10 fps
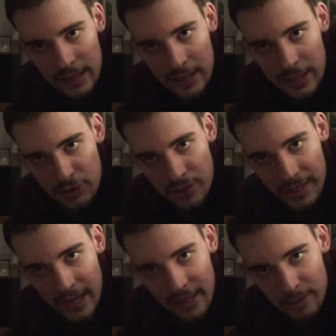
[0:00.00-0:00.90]
interesting
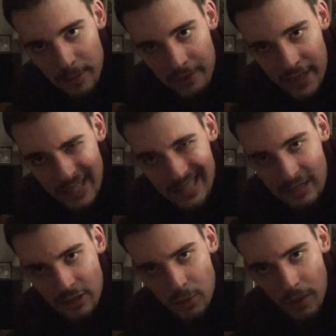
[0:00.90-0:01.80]
costume and everything. I think
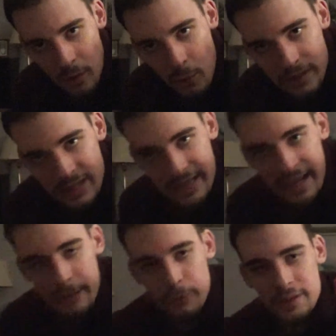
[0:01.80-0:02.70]
this is one of the ones that
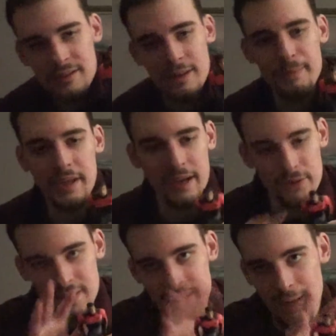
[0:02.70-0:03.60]
came with something
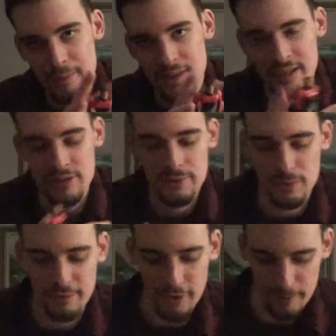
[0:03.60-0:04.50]
else. It came with like a suit
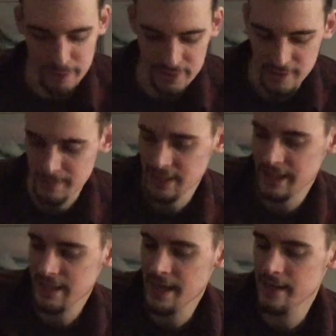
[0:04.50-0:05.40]
of armor or something
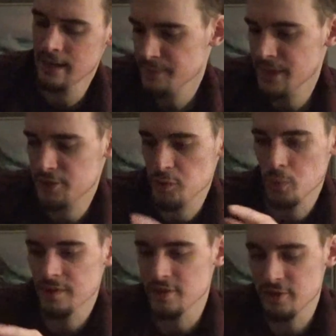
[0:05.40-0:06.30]
like that. Not sure
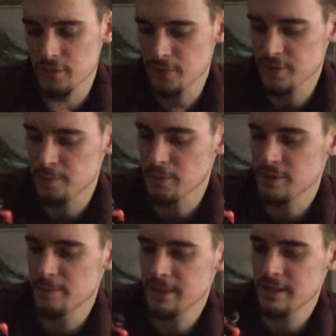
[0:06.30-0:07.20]
what this suit is supposed
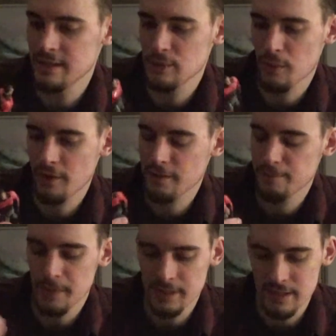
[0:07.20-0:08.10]
to be that he's wearing,
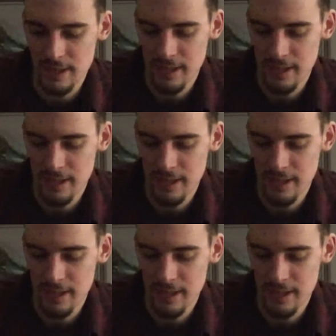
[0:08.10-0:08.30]
but